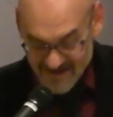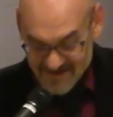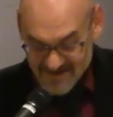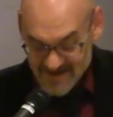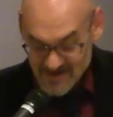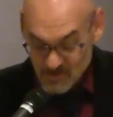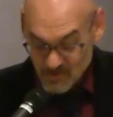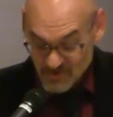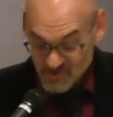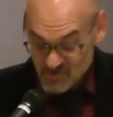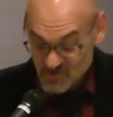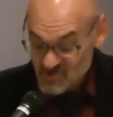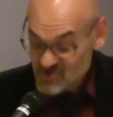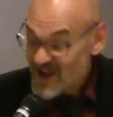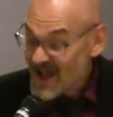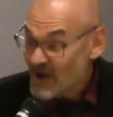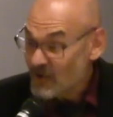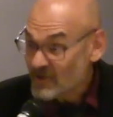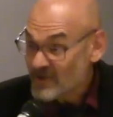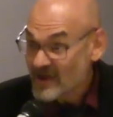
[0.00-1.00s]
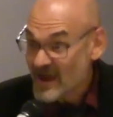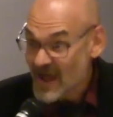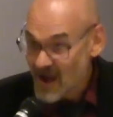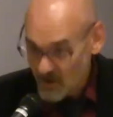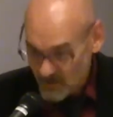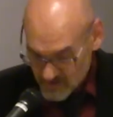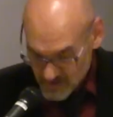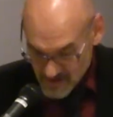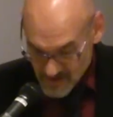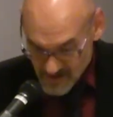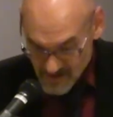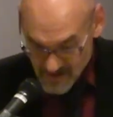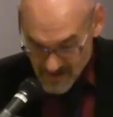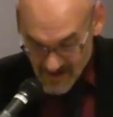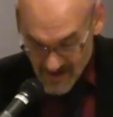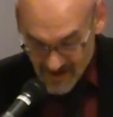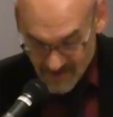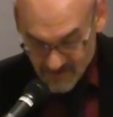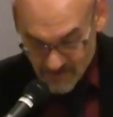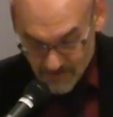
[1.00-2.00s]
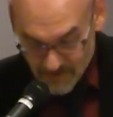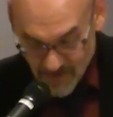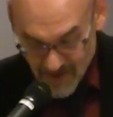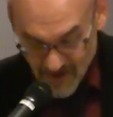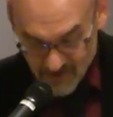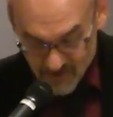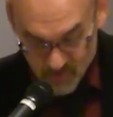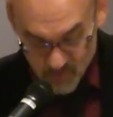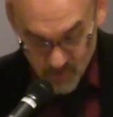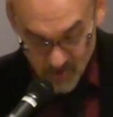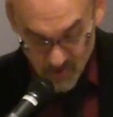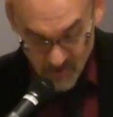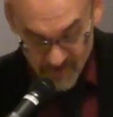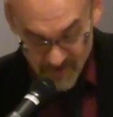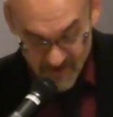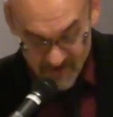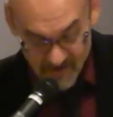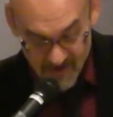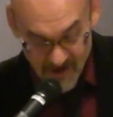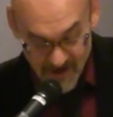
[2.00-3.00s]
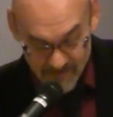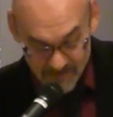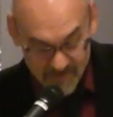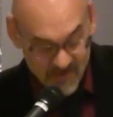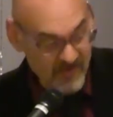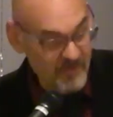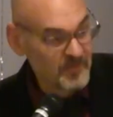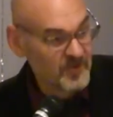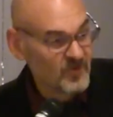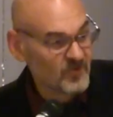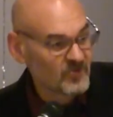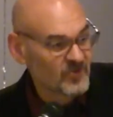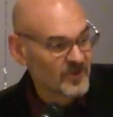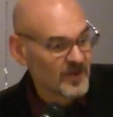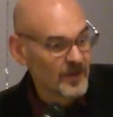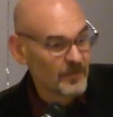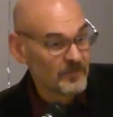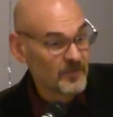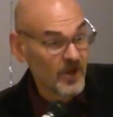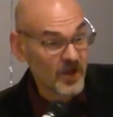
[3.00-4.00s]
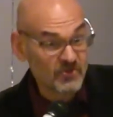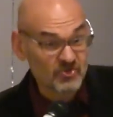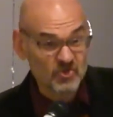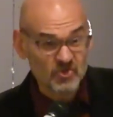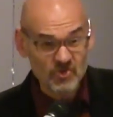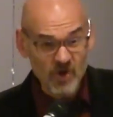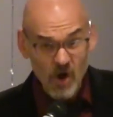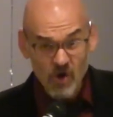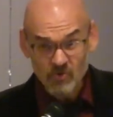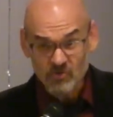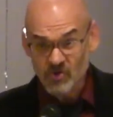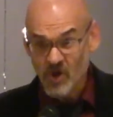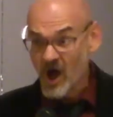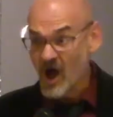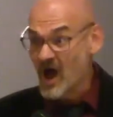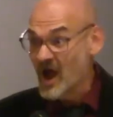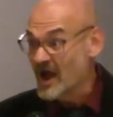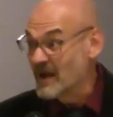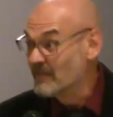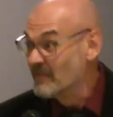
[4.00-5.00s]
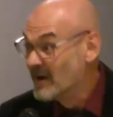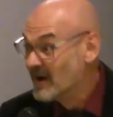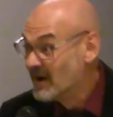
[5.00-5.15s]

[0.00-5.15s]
he would shout it out as a bus rolled in up to the museum. It's showtime!